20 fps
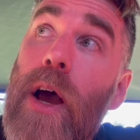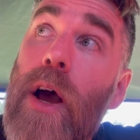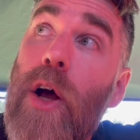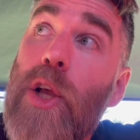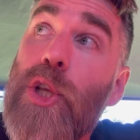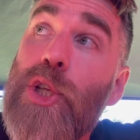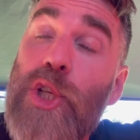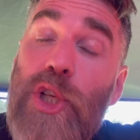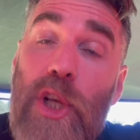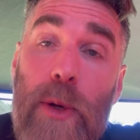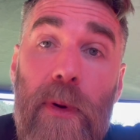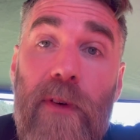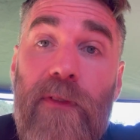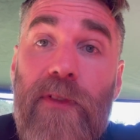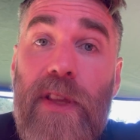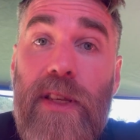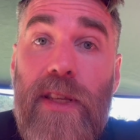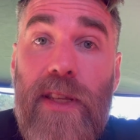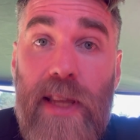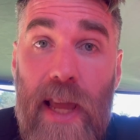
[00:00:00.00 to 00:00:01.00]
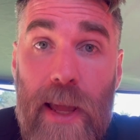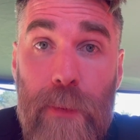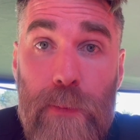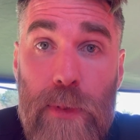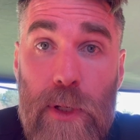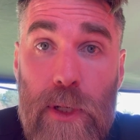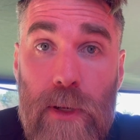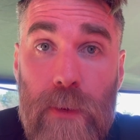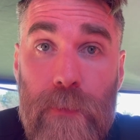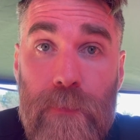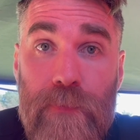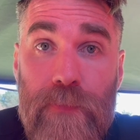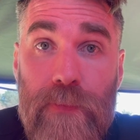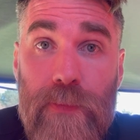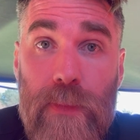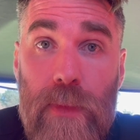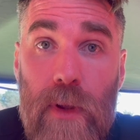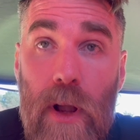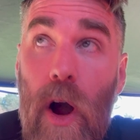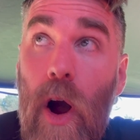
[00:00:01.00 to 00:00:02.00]
some of the zips
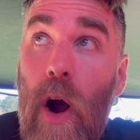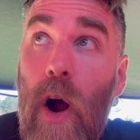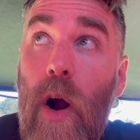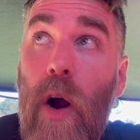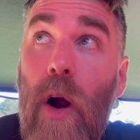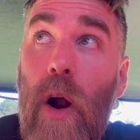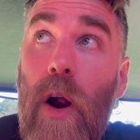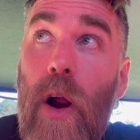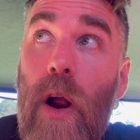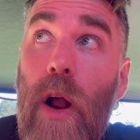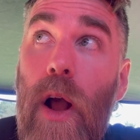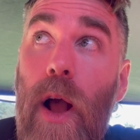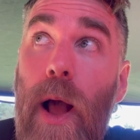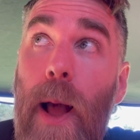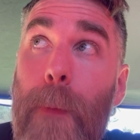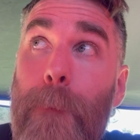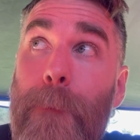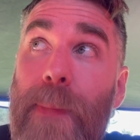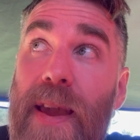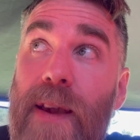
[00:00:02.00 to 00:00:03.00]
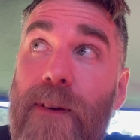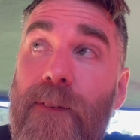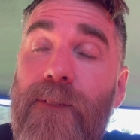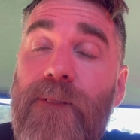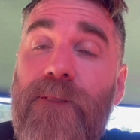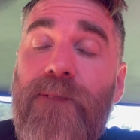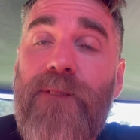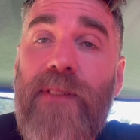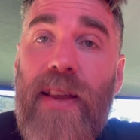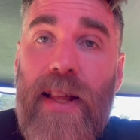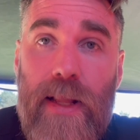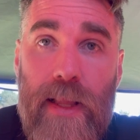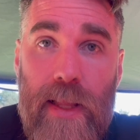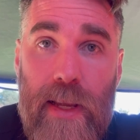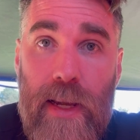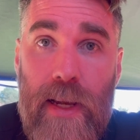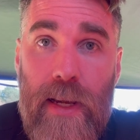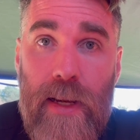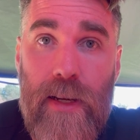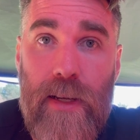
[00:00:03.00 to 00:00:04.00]
are a bit
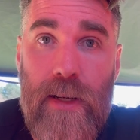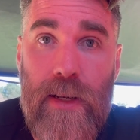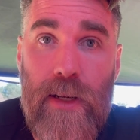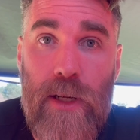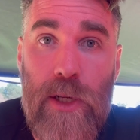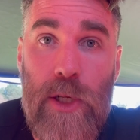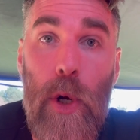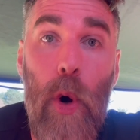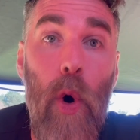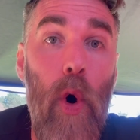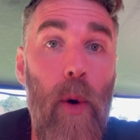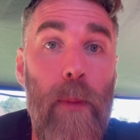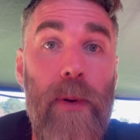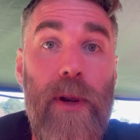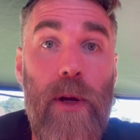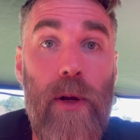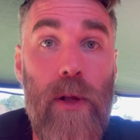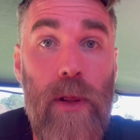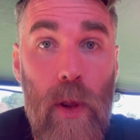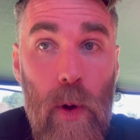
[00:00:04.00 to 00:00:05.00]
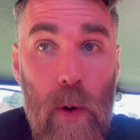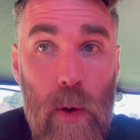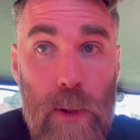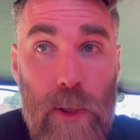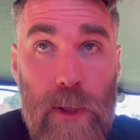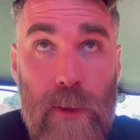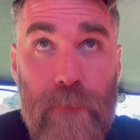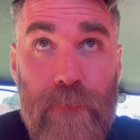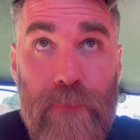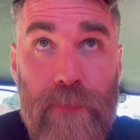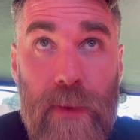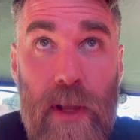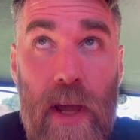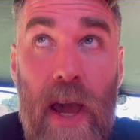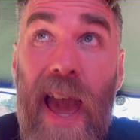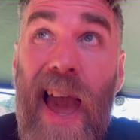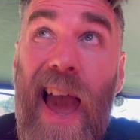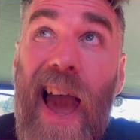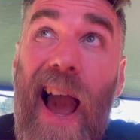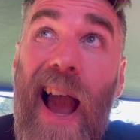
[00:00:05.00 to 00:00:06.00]
fiddly to open and close.
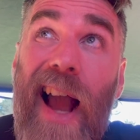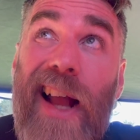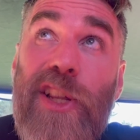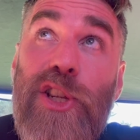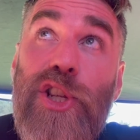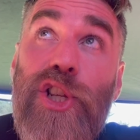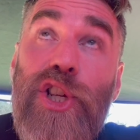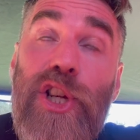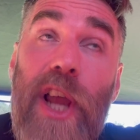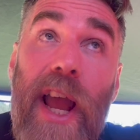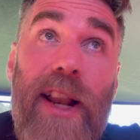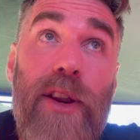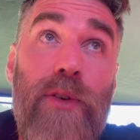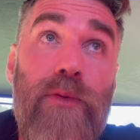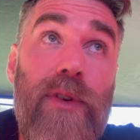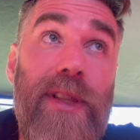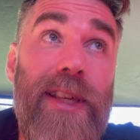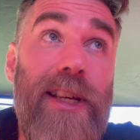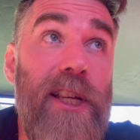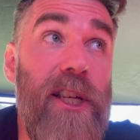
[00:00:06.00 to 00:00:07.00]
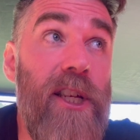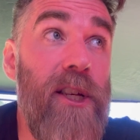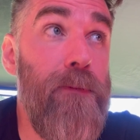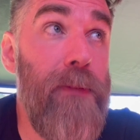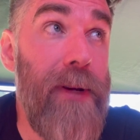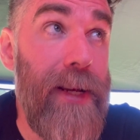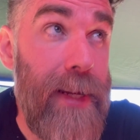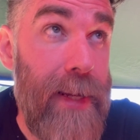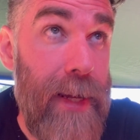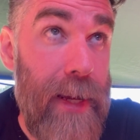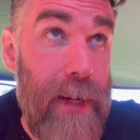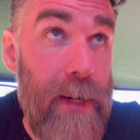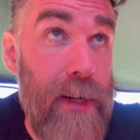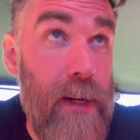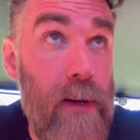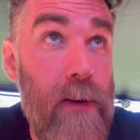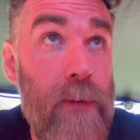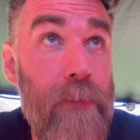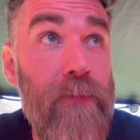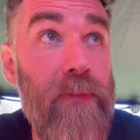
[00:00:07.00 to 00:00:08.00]
And generally speaking,
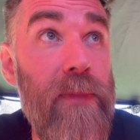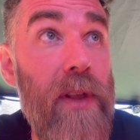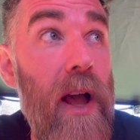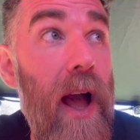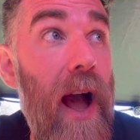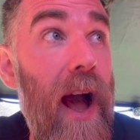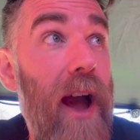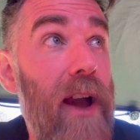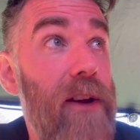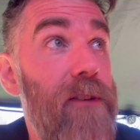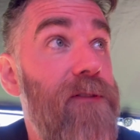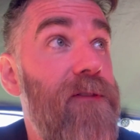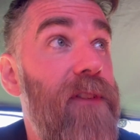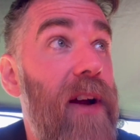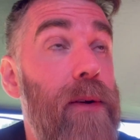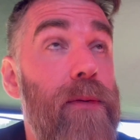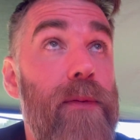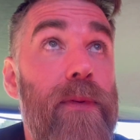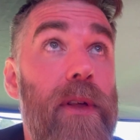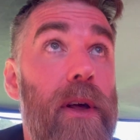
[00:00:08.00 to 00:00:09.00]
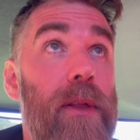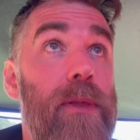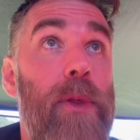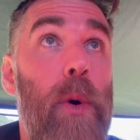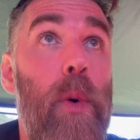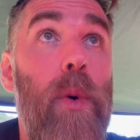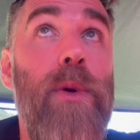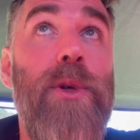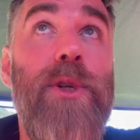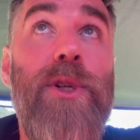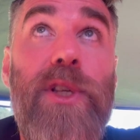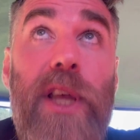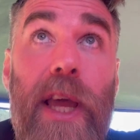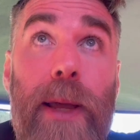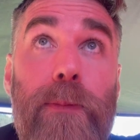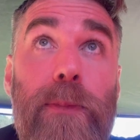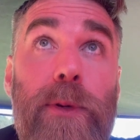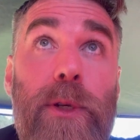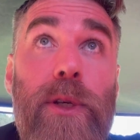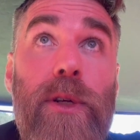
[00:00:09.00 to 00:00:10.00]
I found that those
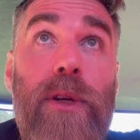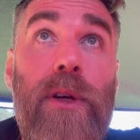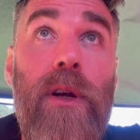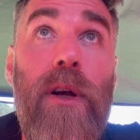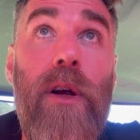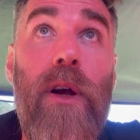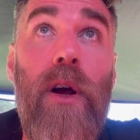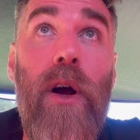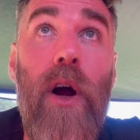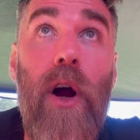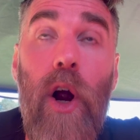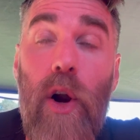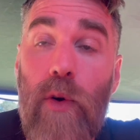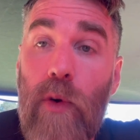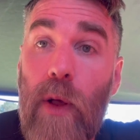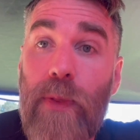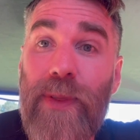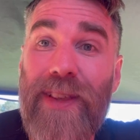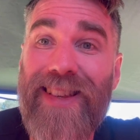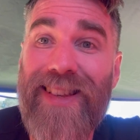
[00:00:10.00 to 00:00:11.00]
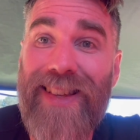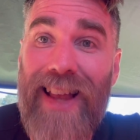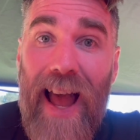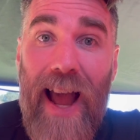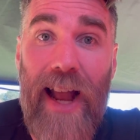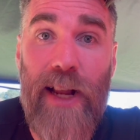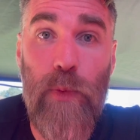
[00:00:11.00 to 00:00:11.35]
zips are on the side